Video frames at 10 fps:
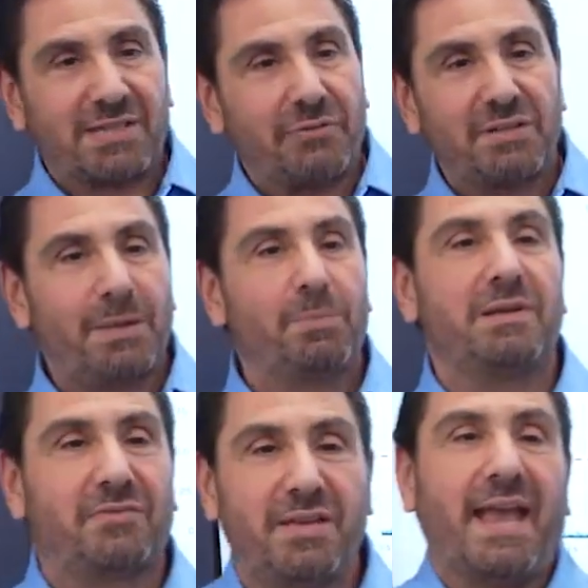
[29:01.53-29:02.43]
7
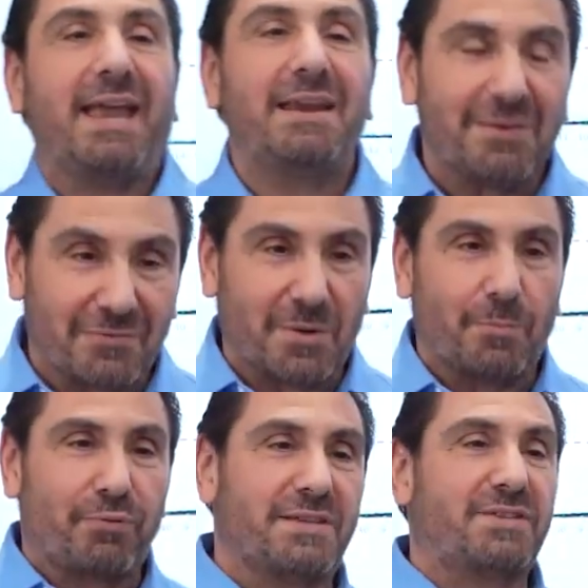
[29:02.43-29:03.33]
dB of gain, of
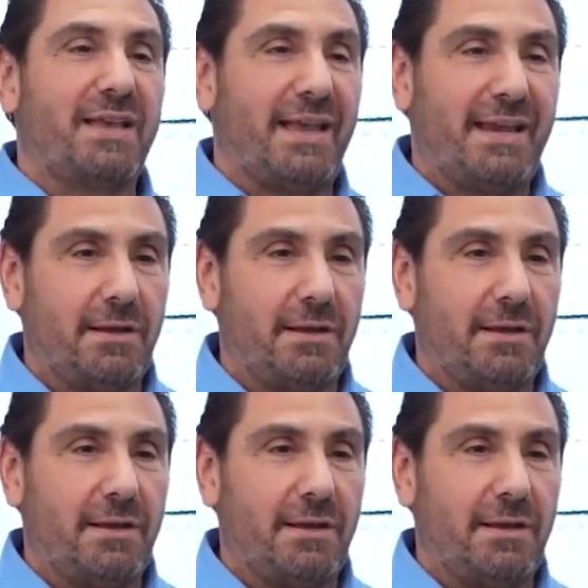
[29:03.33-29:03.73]
compressed gain,